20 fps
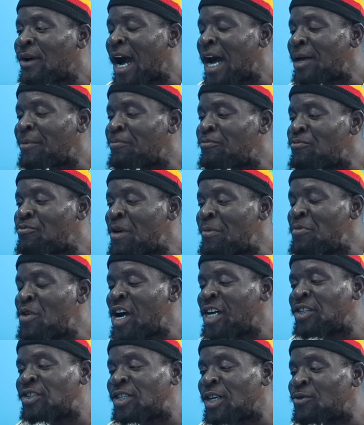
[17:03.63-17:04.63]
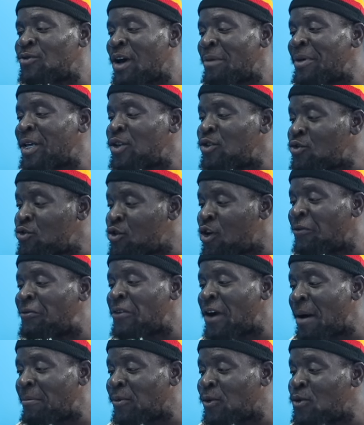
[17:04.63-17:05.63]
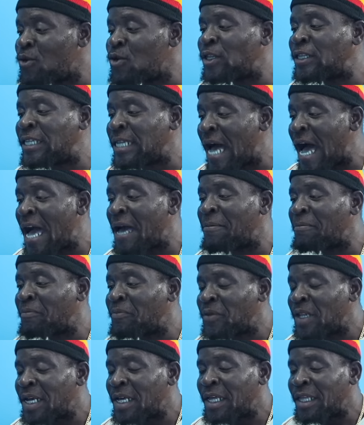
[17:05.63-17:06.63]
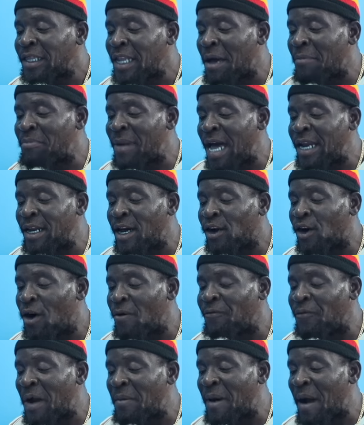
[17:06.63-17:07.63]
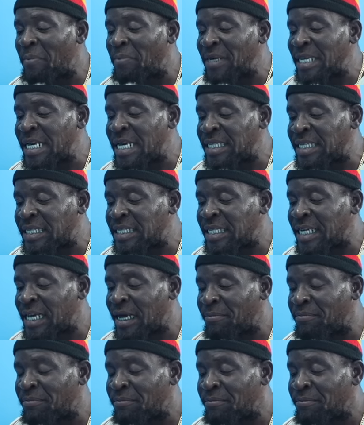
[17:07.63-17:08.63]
At my brethren, I know from good time that man that come from a place there.